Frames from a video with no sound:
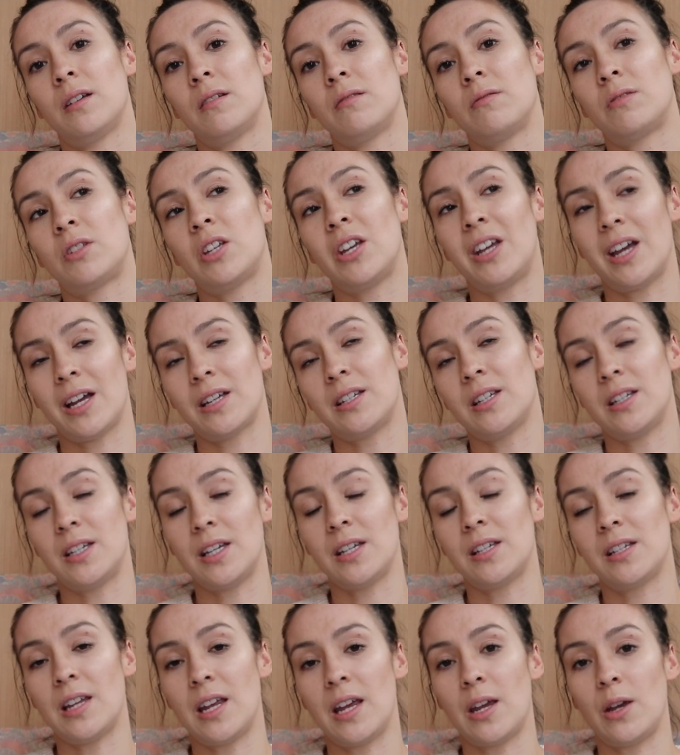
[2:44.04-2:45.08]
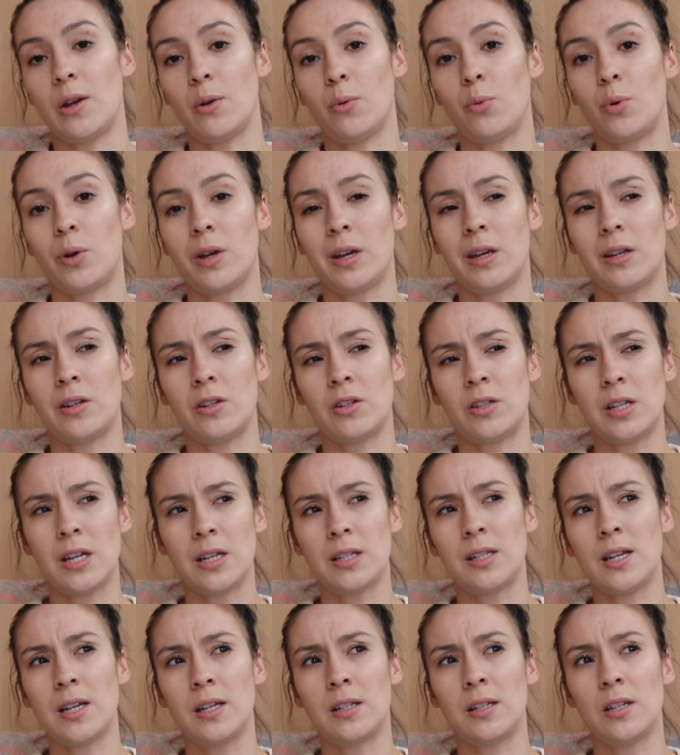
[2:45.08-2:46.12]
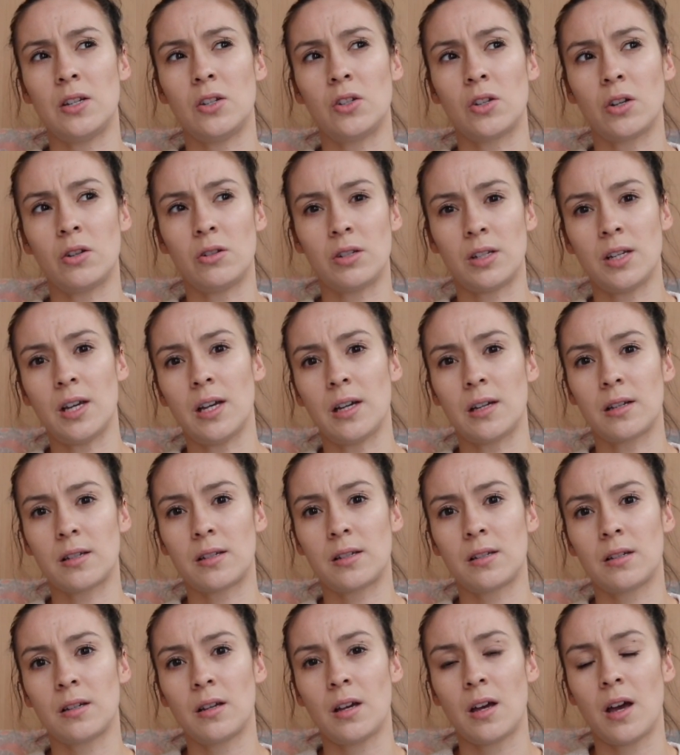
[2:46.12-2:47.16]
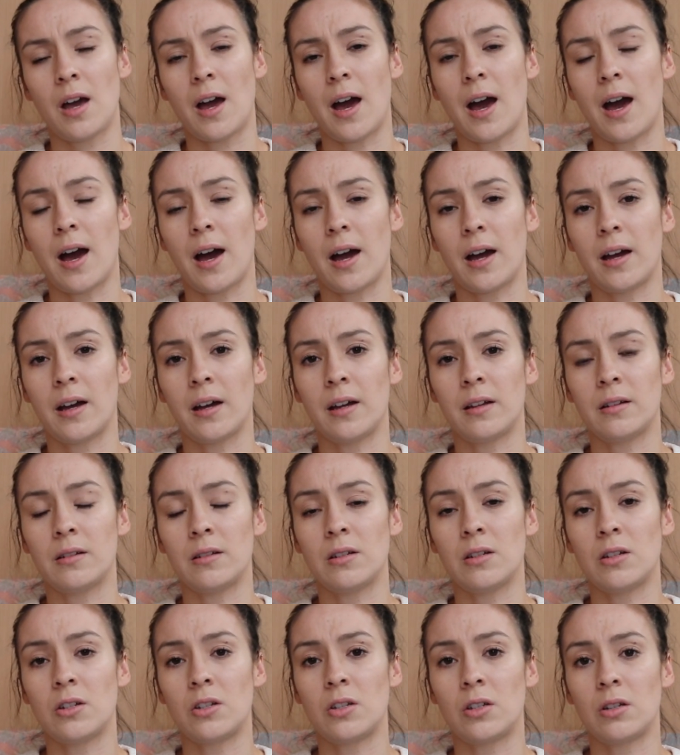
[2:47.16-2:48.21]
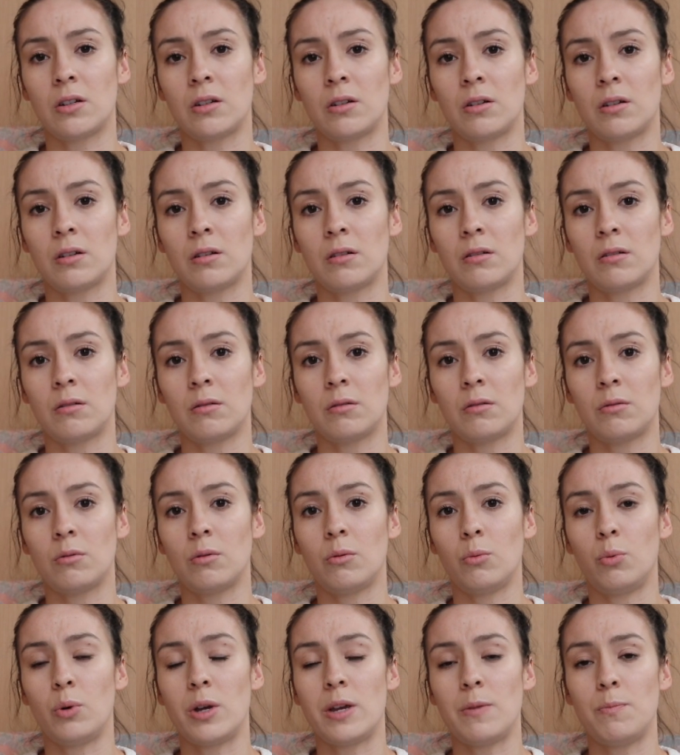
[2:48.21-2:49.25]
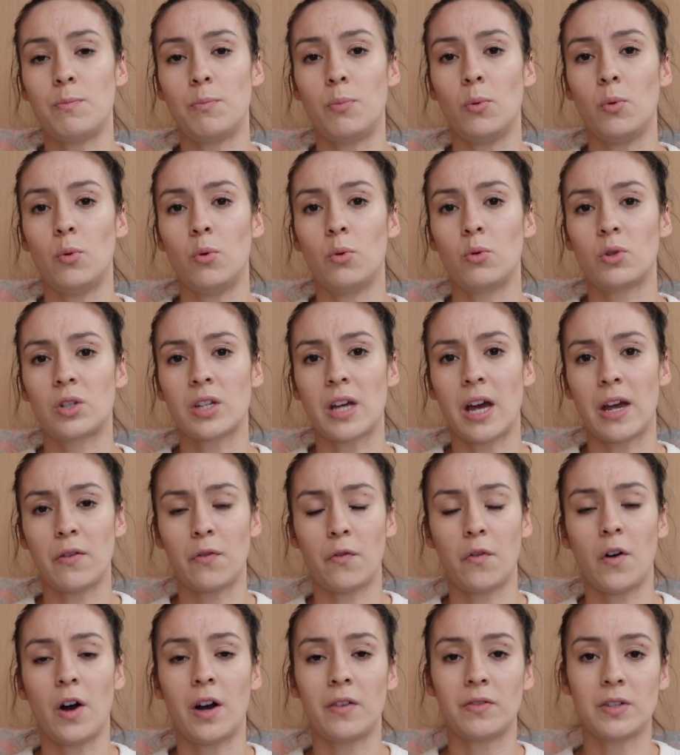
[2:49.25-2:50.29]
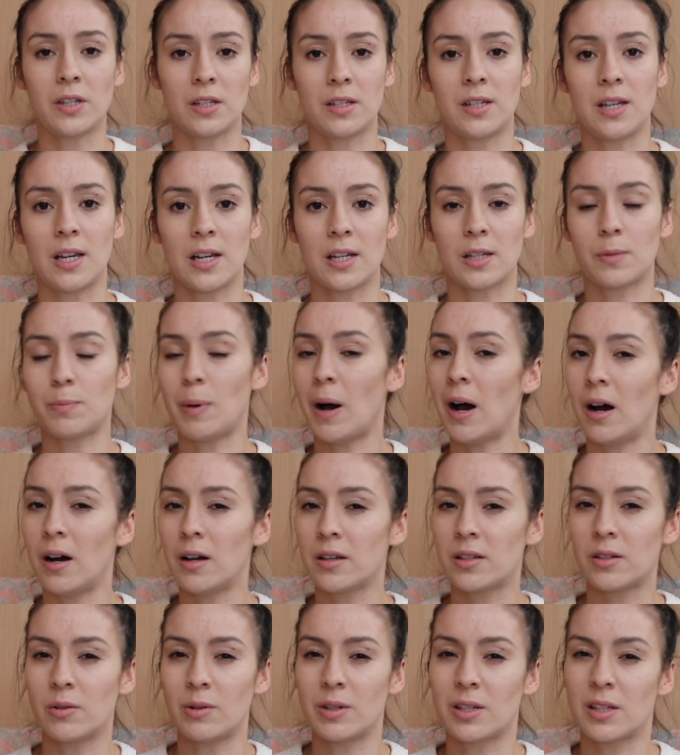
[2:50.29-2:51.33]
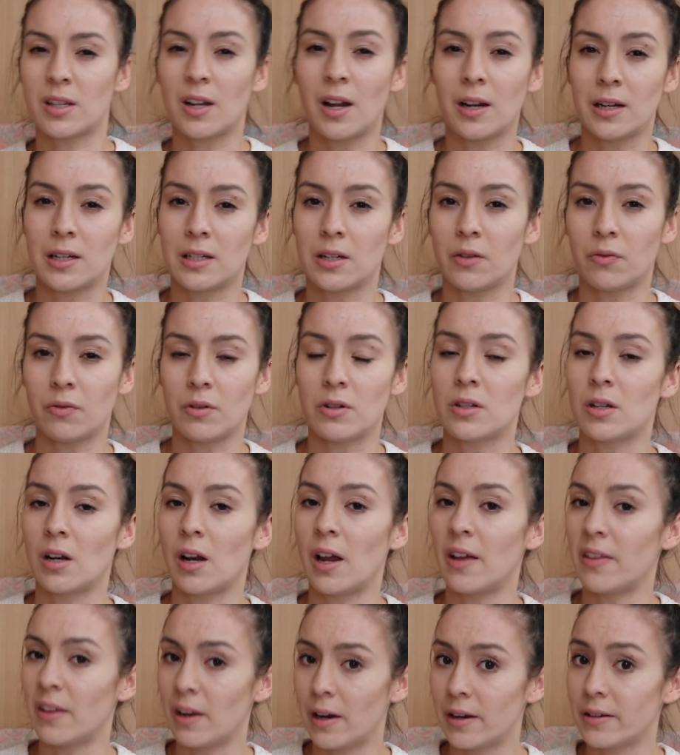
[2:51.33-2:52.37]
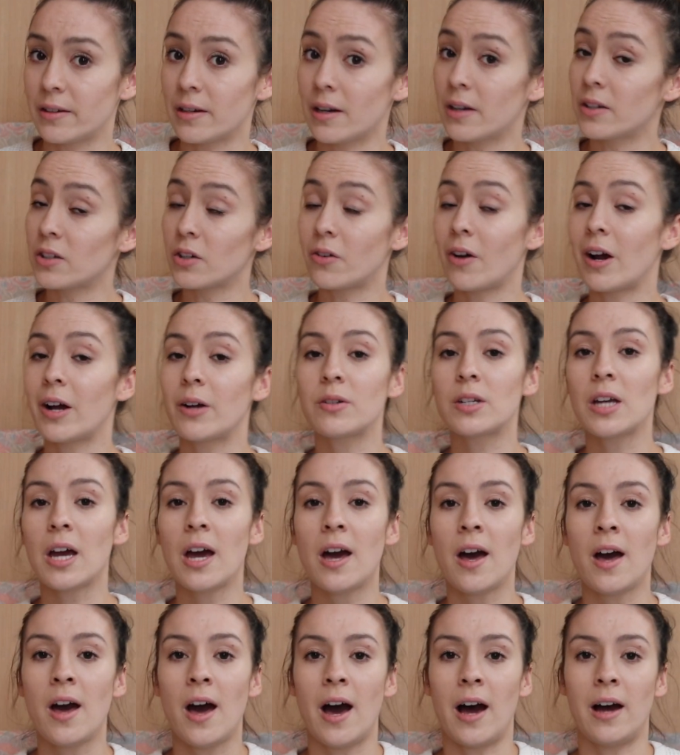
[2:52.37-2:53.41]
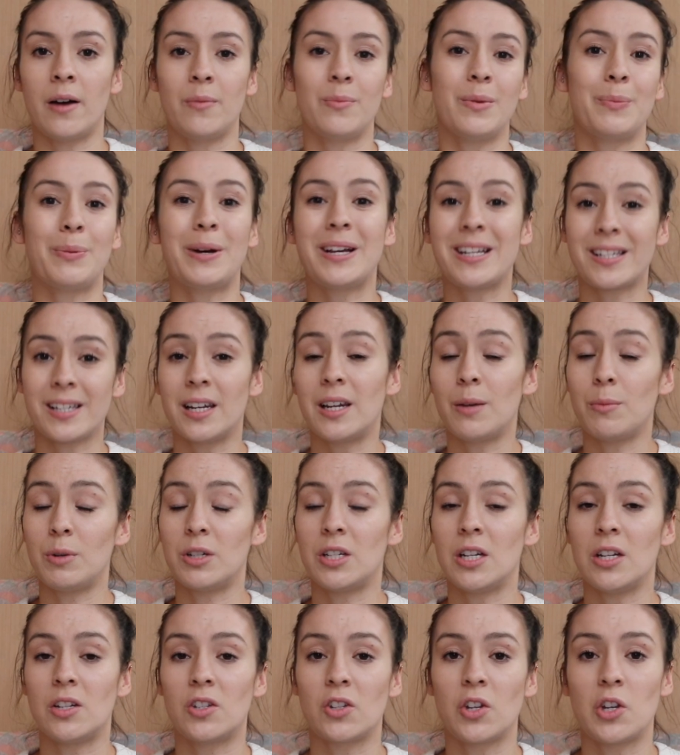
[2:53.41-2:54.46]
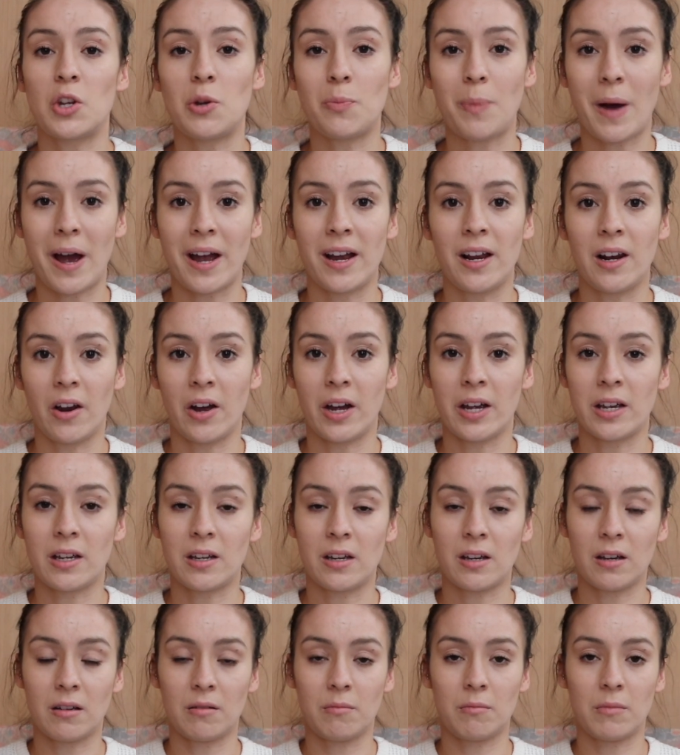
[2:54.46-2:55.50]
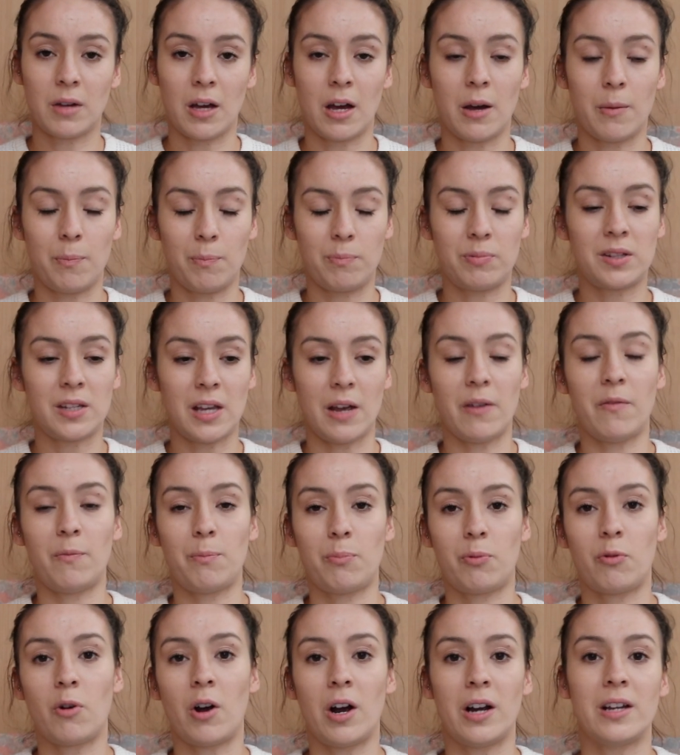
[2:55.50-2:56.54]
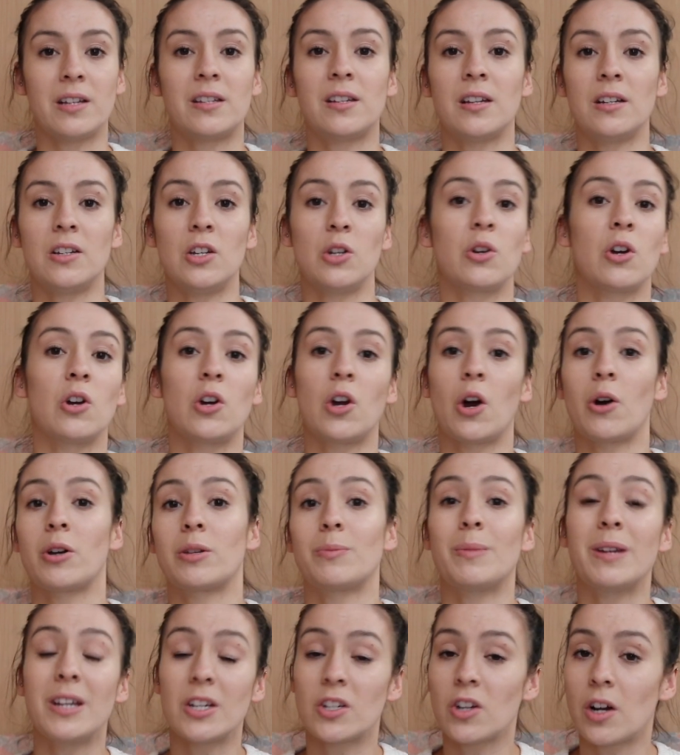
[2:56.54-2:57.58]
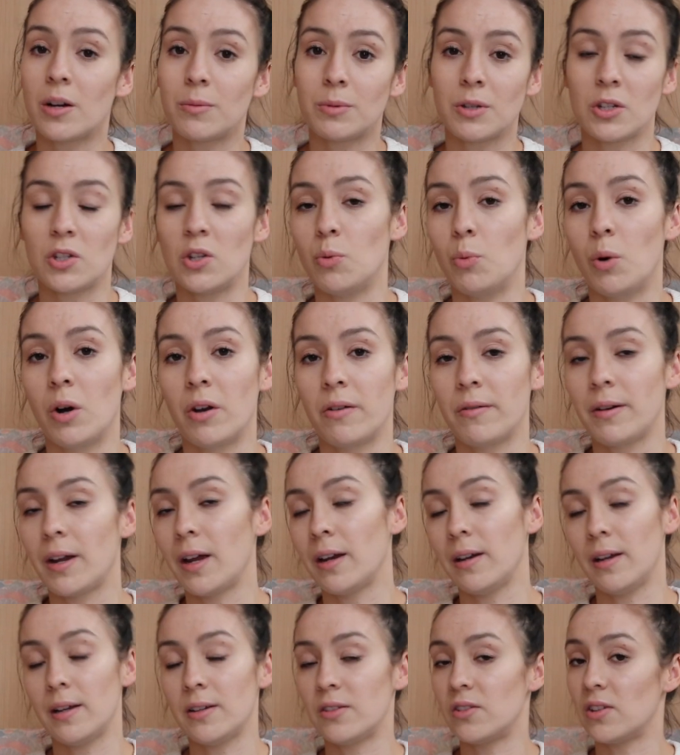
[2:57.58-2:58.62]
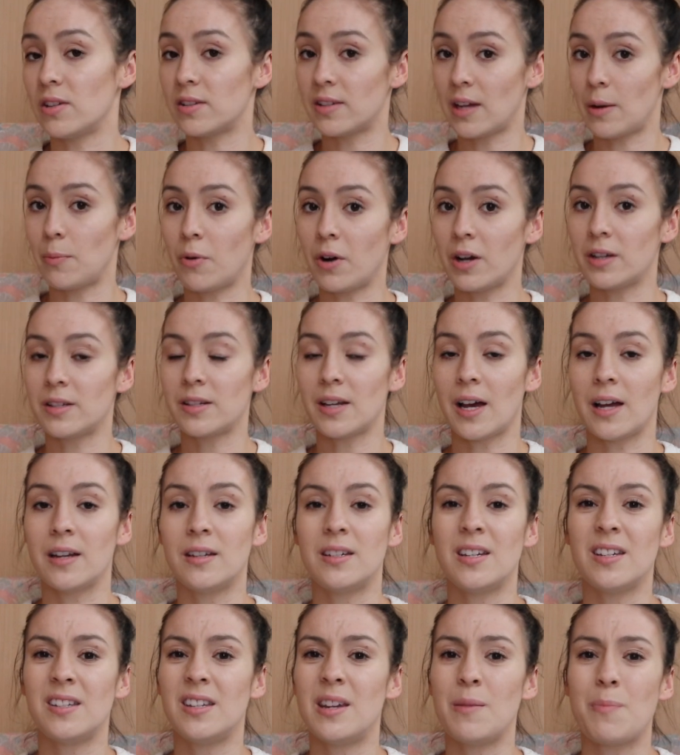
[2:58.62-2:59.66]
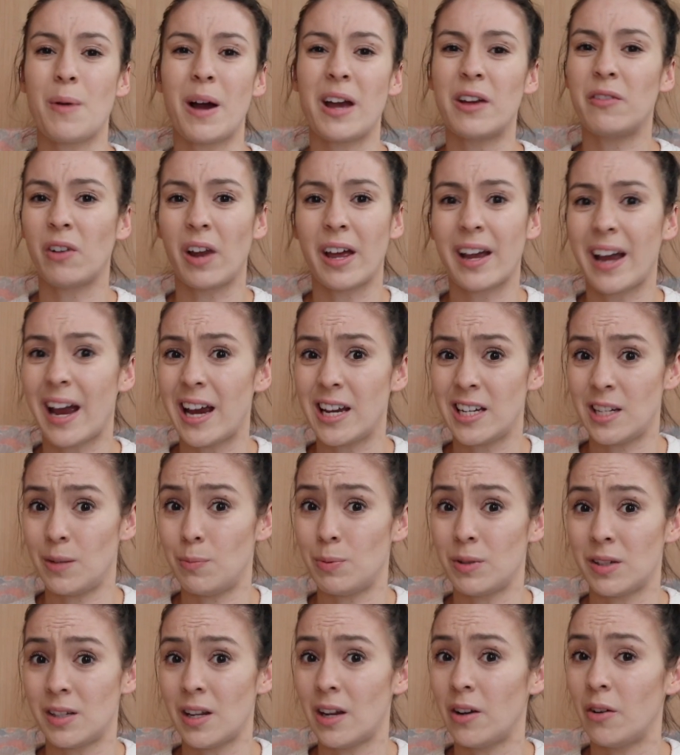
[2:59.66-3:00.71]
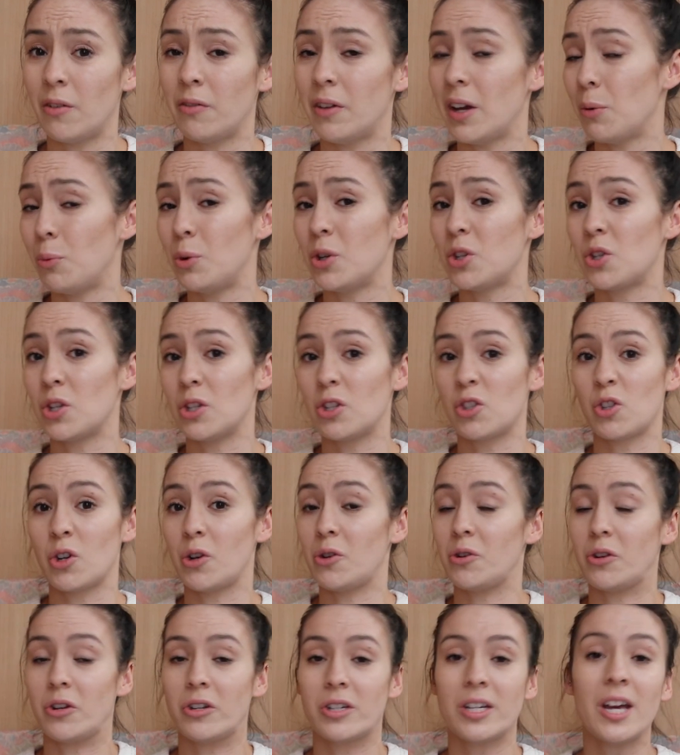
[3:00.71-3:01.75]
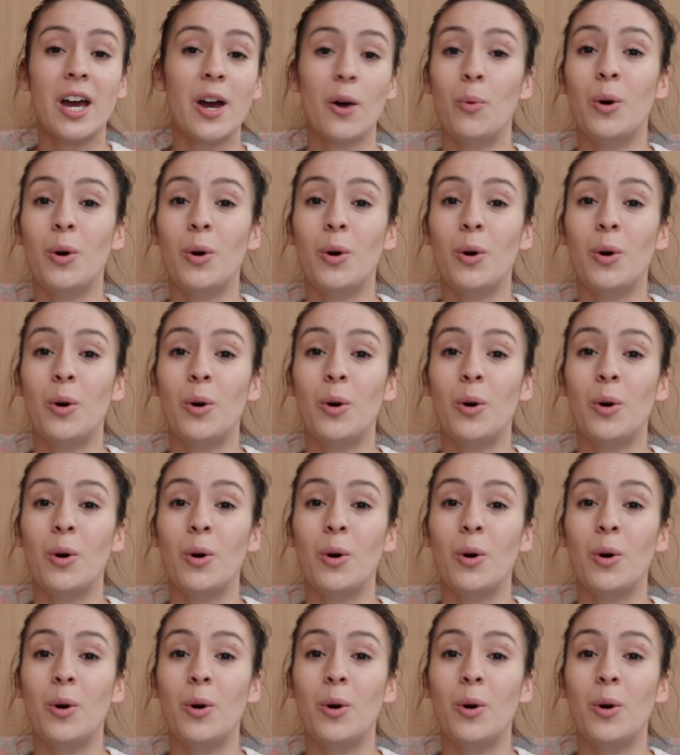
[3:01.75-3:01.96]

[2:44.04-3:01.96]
to get to Disney. Disney is in zone 6, and we bought a 5 to 6 pass, so it's slightly different to like the London Underground, but it's unlimited, so you pay like a set price and you can go as many times as you want, and it's the same price, and Disney pay for like 80% of it, which is so good.